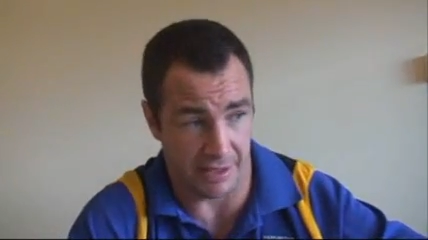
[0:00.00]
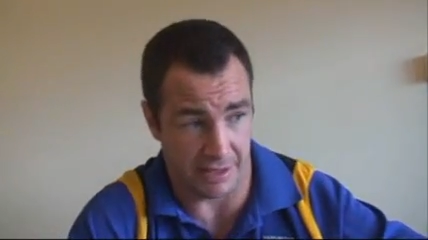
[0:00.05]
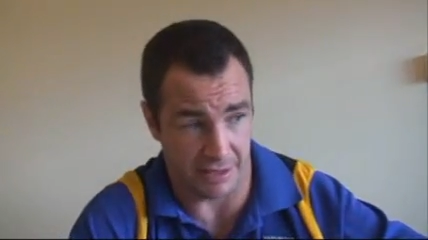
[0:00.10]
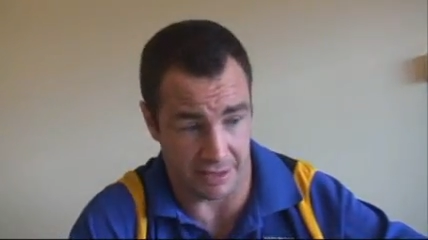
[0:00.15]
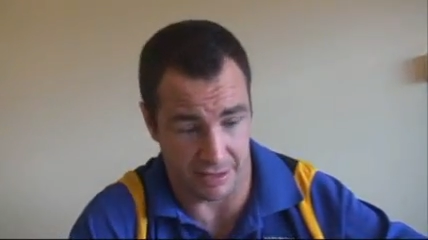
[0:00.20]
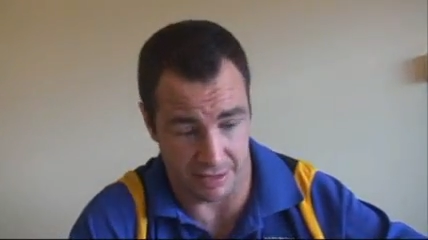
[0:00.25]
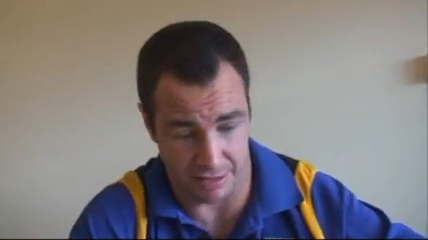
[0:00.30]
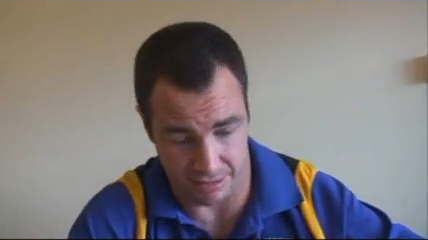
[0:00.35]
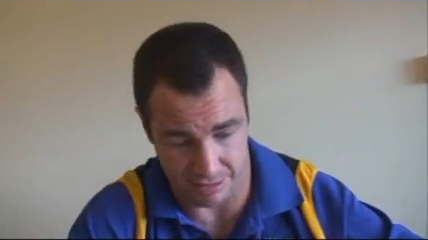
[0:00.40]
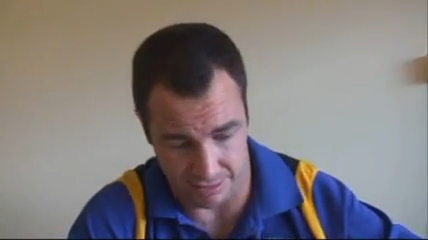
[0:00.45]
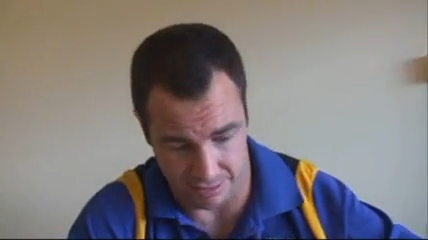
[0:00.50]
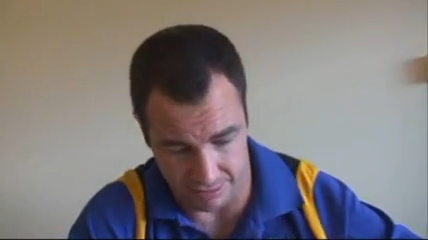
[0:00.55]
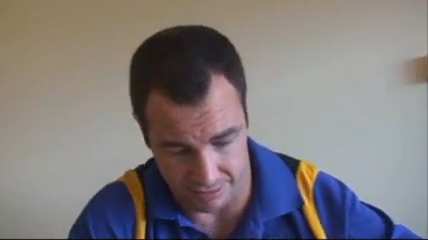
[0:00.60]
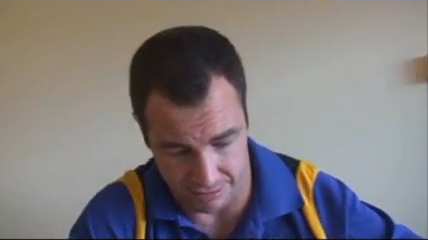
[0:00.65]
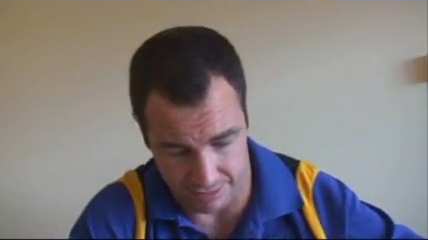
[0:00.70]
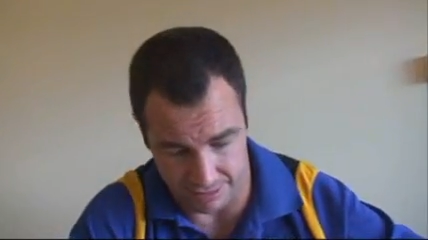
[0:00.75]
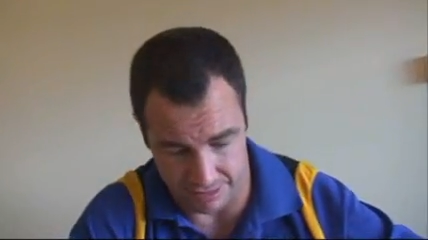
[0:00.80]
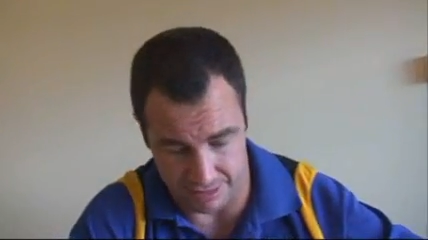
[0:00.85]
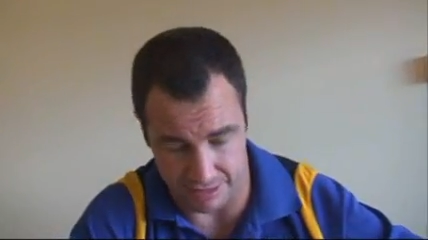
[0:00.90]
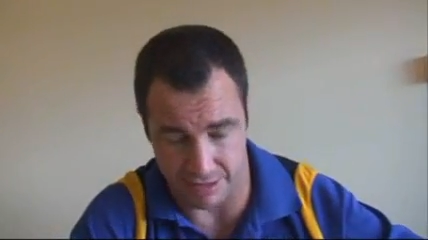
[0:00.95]
that's
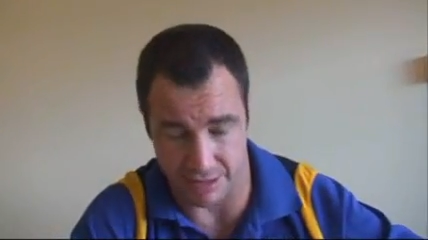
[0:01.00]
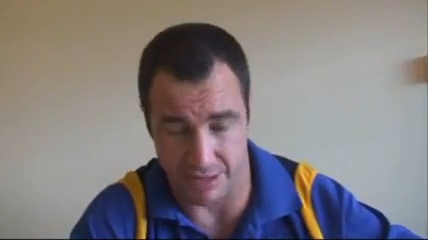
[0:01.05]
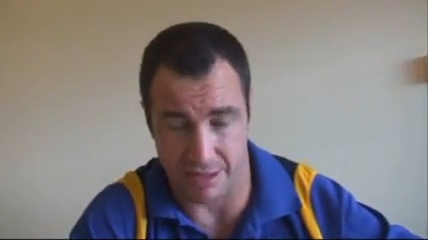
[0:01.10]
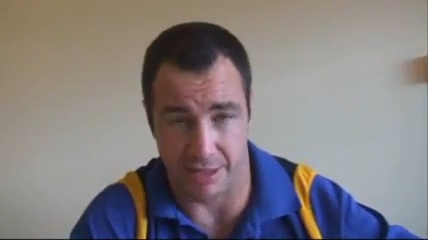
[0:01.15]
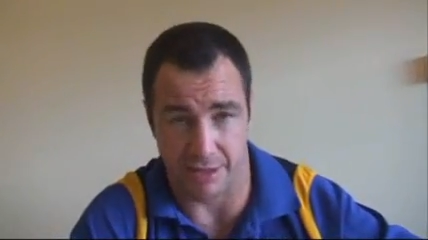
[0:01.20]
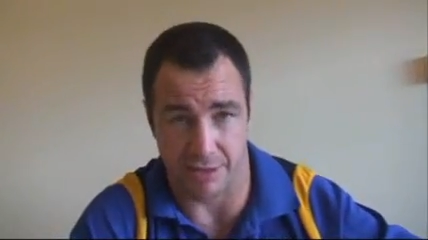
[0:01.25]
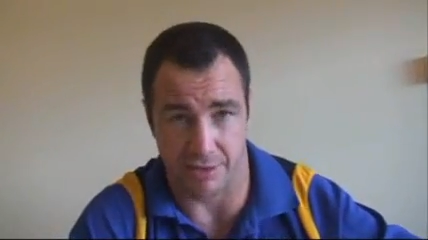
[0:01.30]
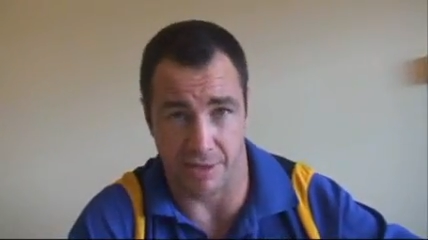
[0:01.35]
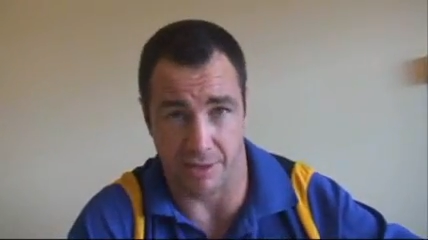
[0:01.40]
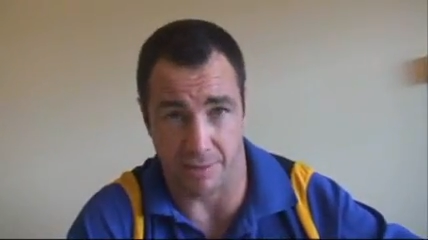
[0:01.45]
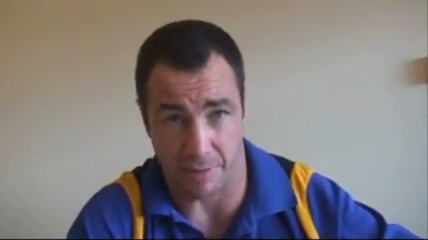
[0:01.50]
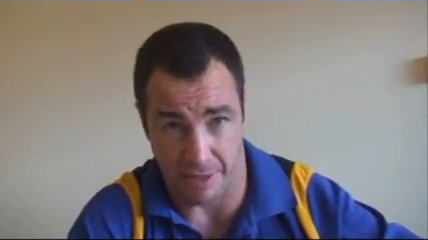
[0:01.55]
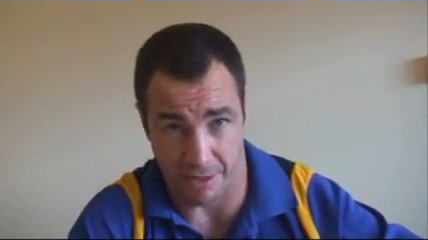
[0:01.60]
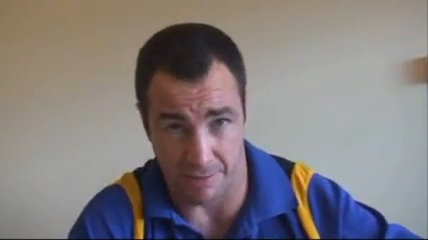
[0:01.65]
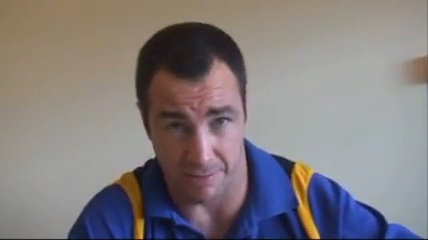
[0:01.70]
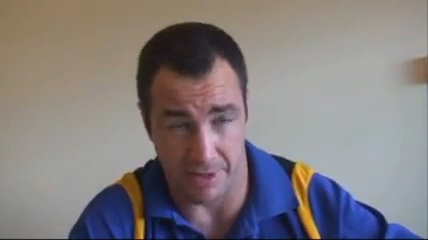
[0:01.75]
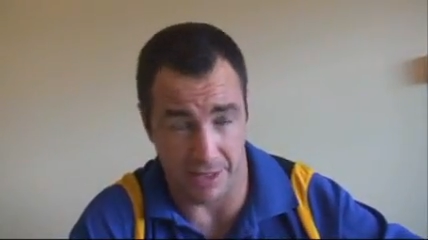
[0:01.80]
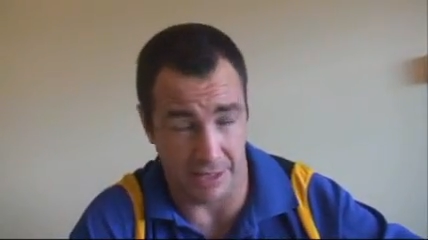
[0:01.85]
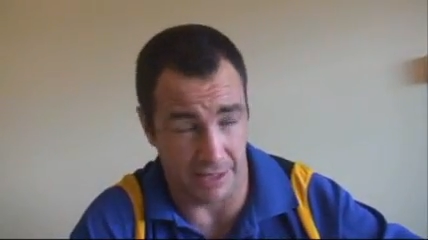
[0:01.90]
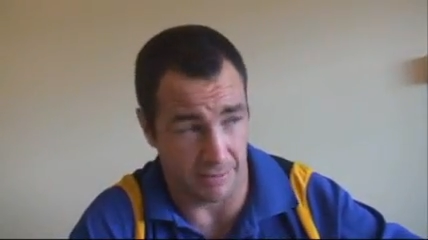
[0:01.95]
great
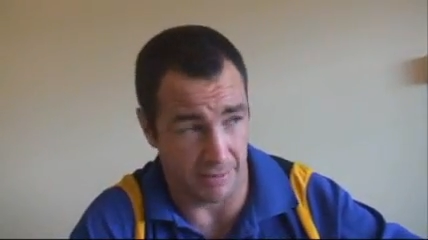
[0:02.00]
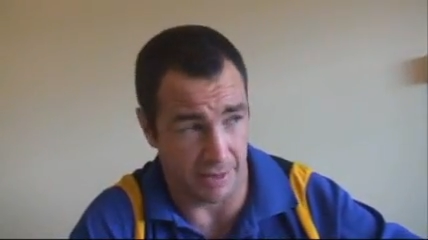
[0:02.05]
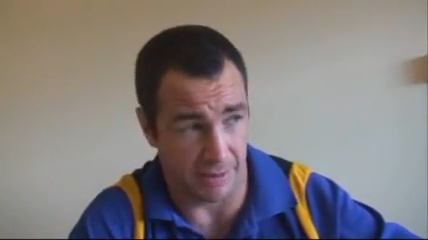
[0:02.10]
by me.